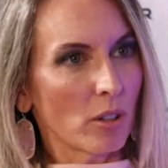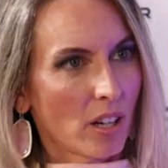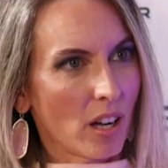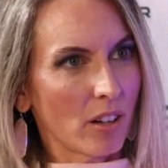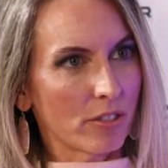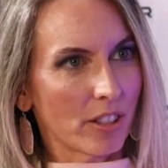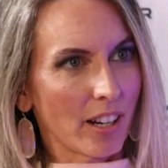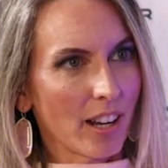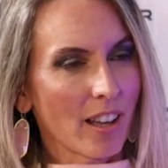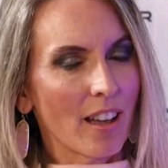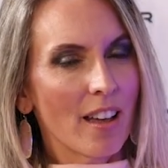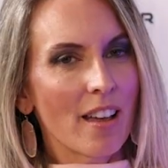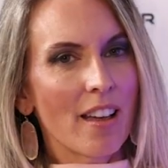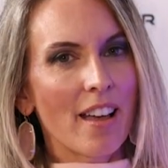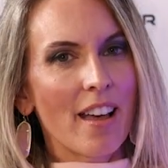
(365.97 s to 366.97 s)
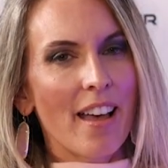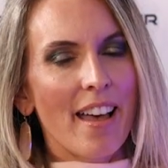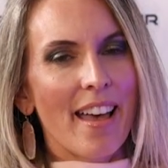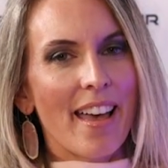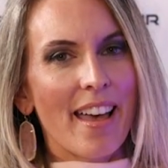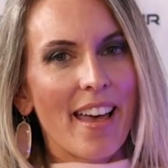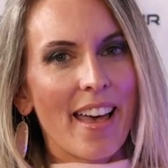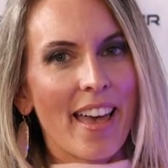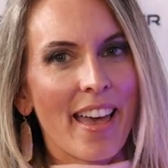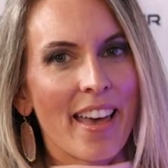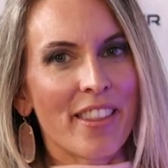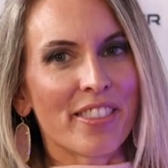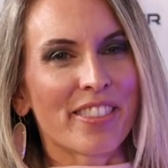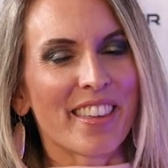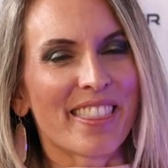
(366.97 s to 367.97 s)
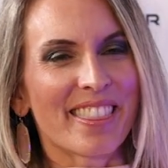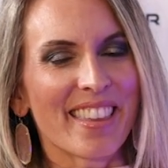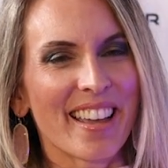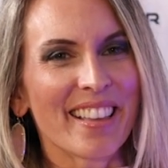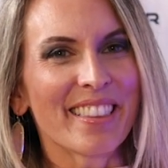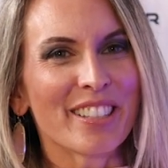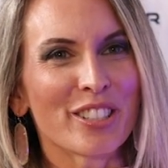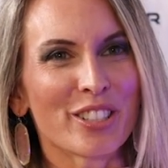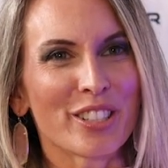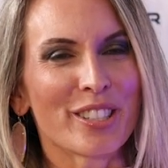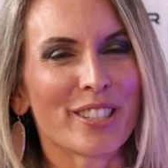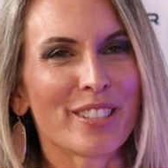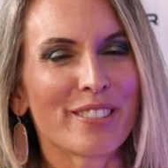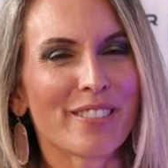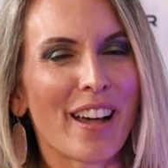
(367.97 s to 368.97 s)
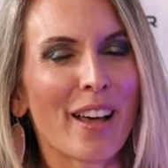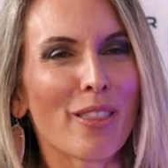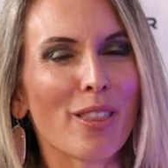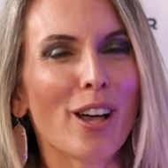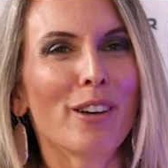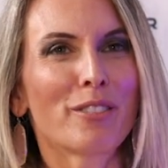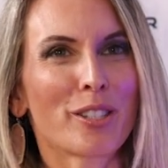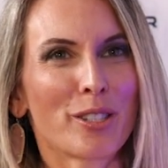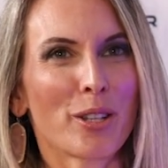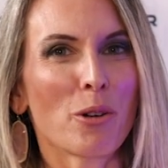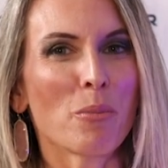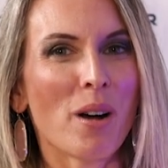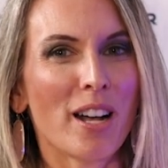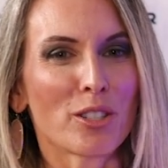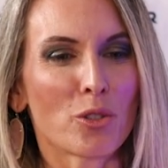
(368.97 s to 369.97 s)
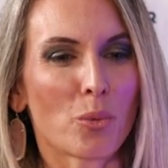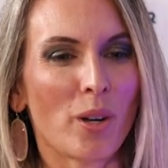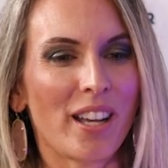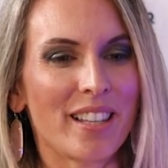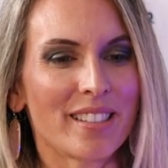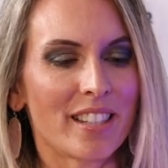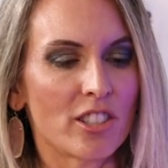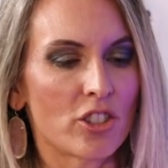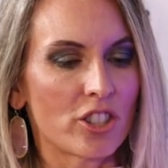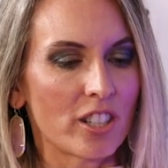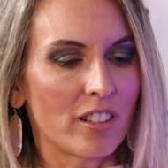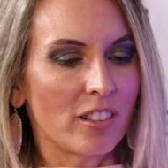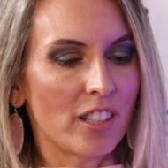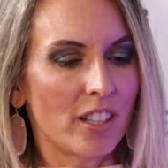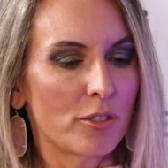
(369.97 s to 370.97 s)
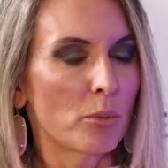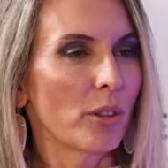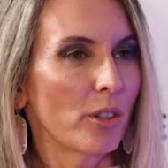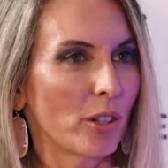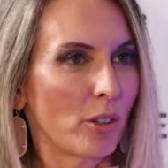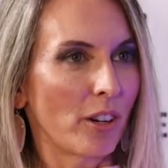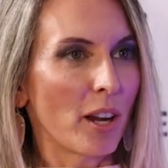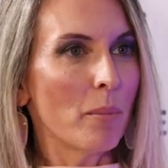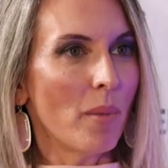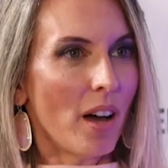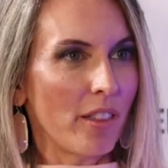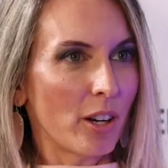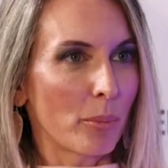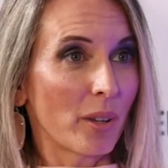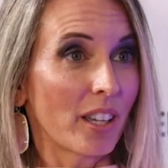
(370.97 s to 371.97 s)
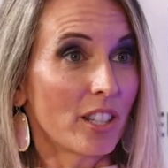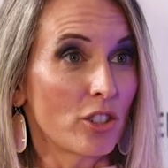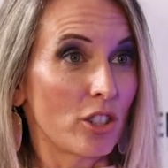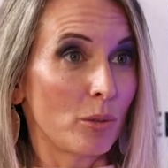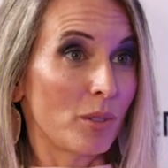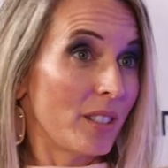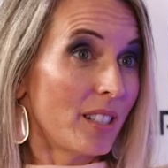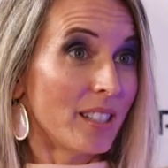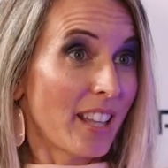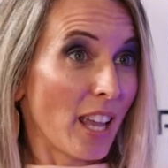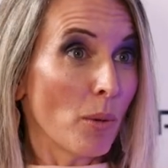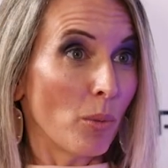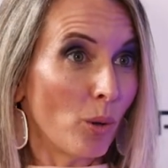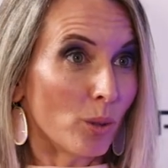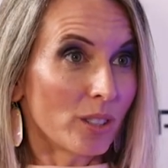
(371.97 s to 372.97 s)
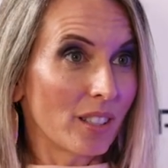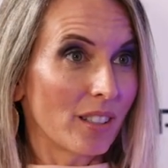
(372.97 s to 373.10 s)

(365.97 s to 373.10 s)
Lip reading: recovery. And the thing that just I loved so much was she lived with her grandmother because she was disabled.